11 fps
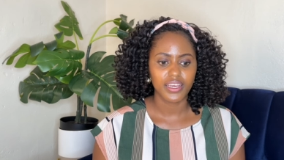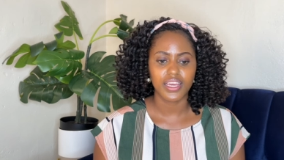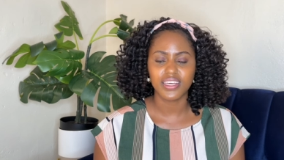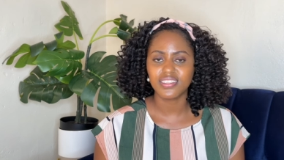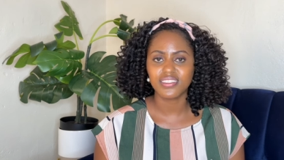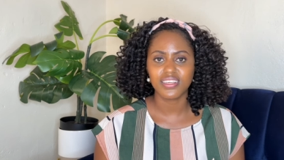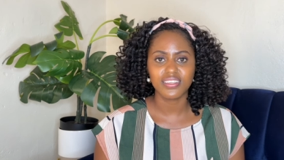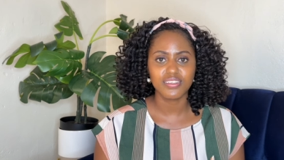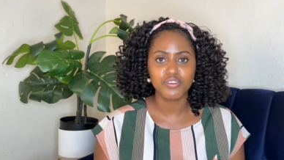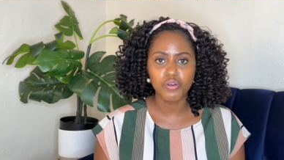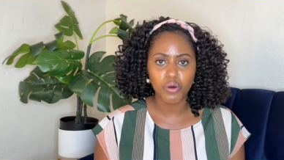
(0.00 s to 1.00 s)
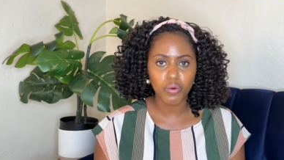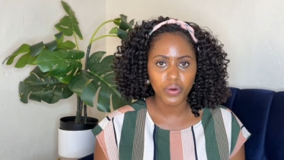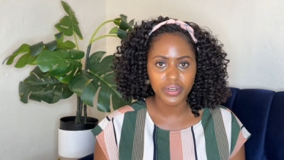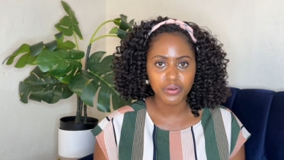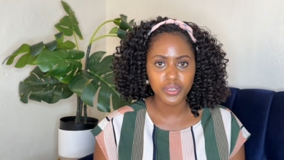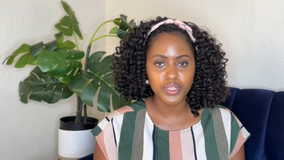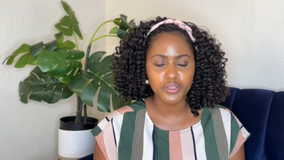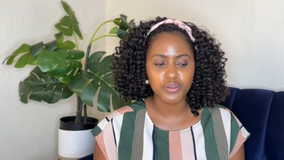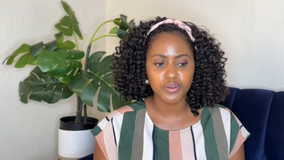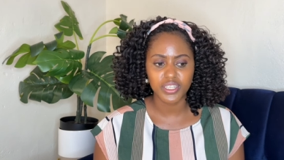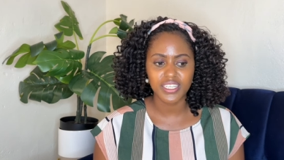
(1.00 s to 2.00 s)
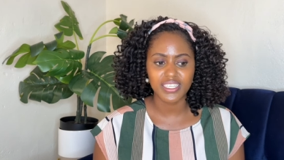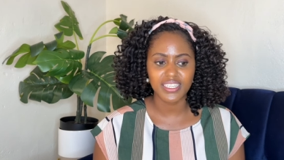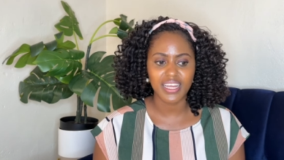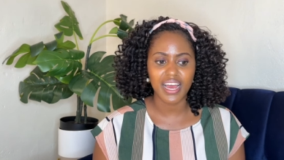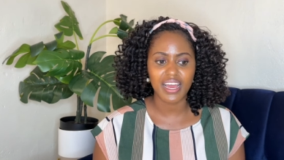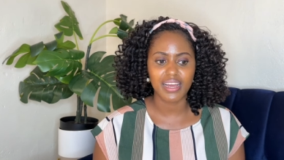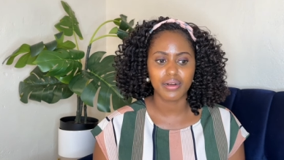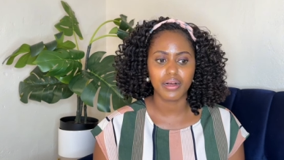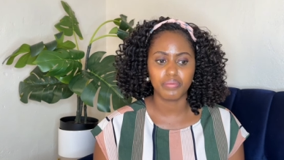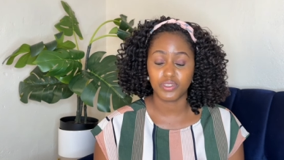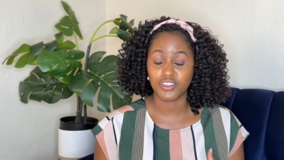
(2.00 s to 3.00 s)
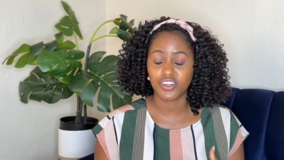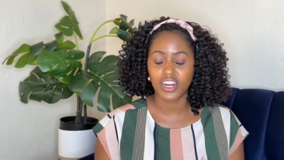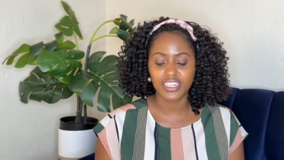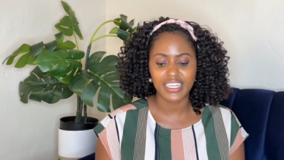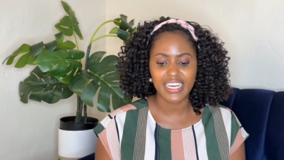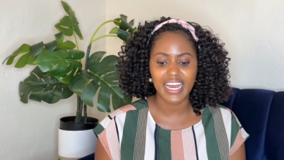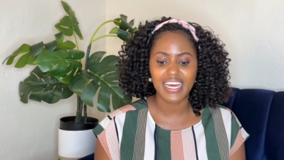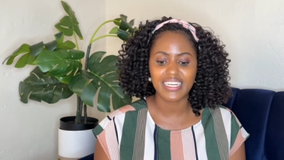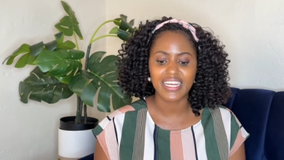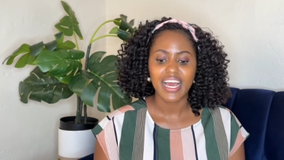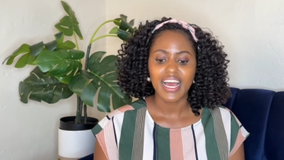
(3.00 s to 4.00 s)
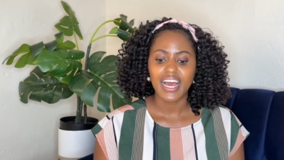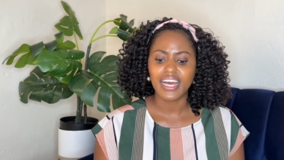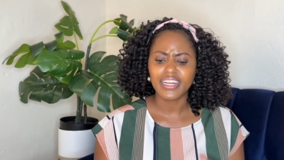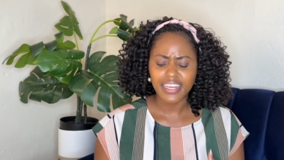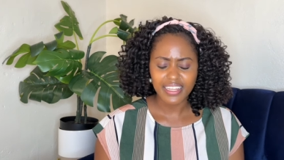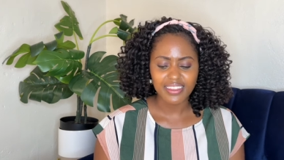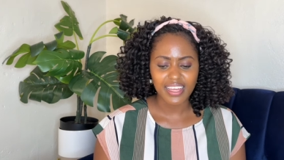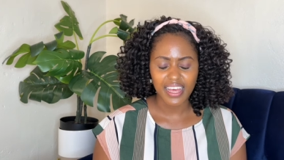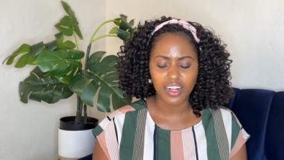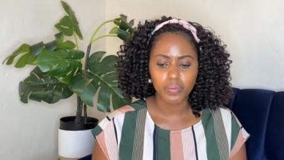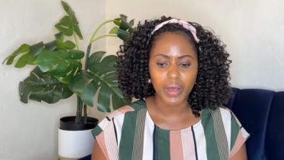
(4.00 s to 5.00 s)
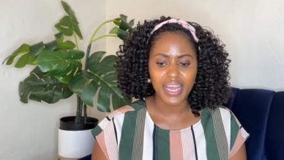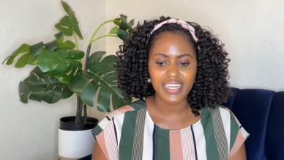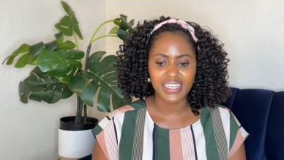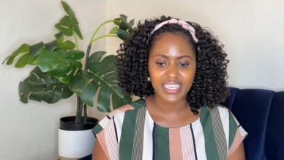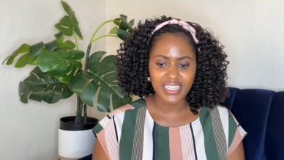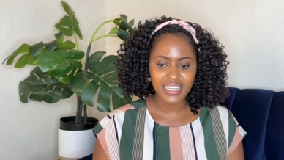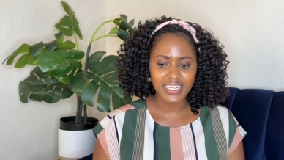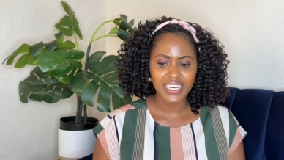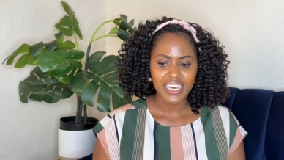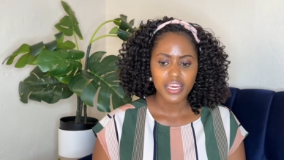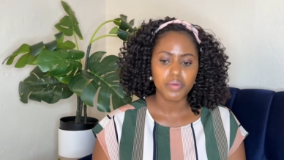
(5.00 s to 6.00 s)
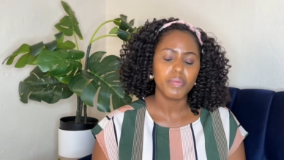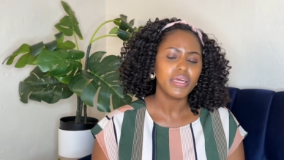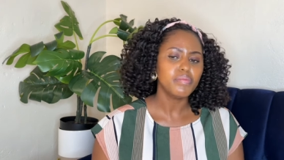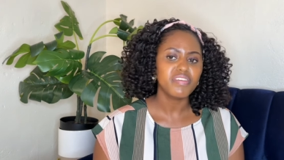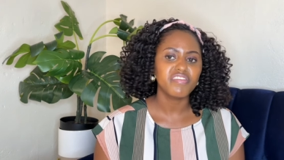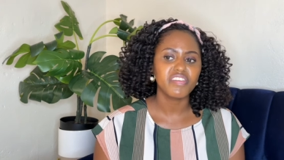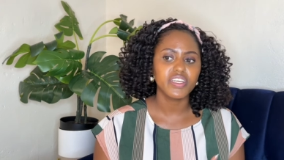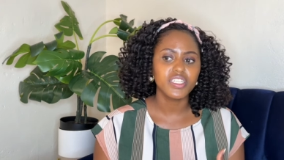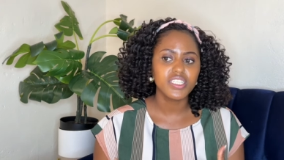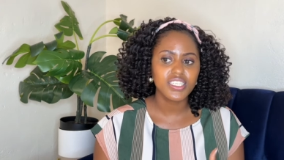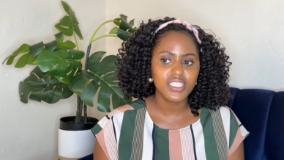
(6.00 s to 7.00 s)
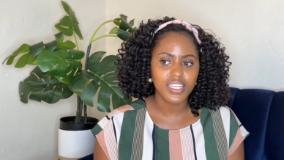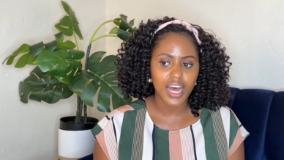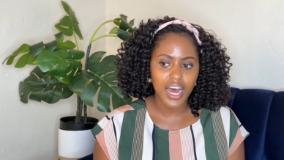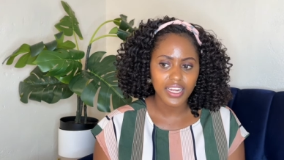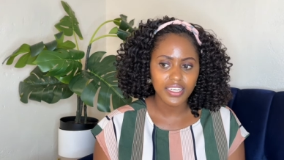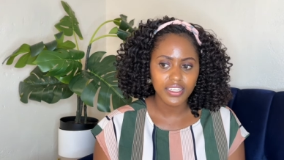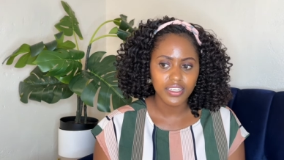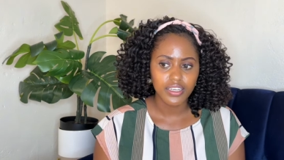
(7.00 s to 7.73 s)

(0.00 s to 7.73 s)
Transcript: is is no one going to notice that i am struggling and and get the help i needed it made me feel sad